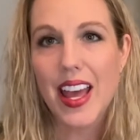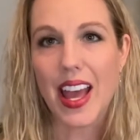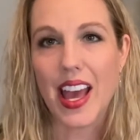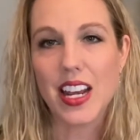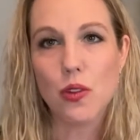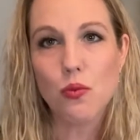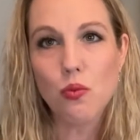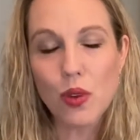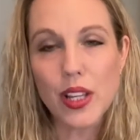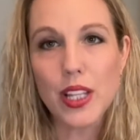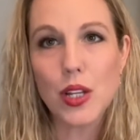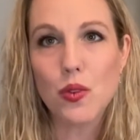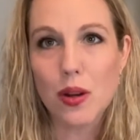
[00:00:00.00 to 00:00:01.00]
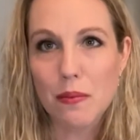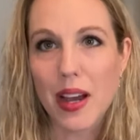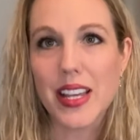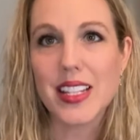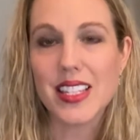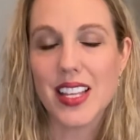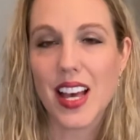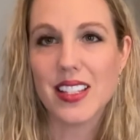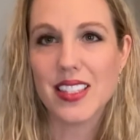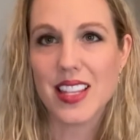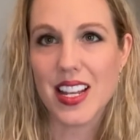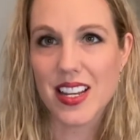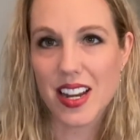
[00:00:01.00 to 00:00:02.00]
And it really reminds us
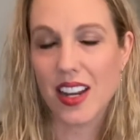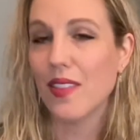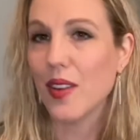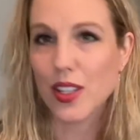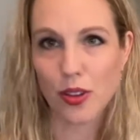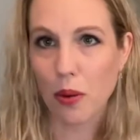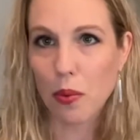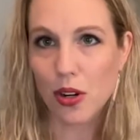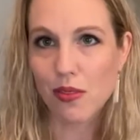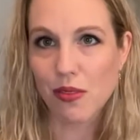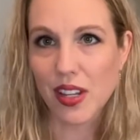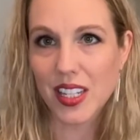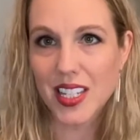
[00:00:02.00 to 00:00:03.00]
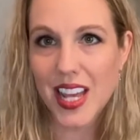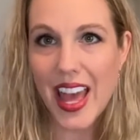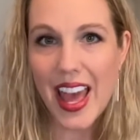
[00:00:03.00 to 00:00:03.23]
that none of us are perfect.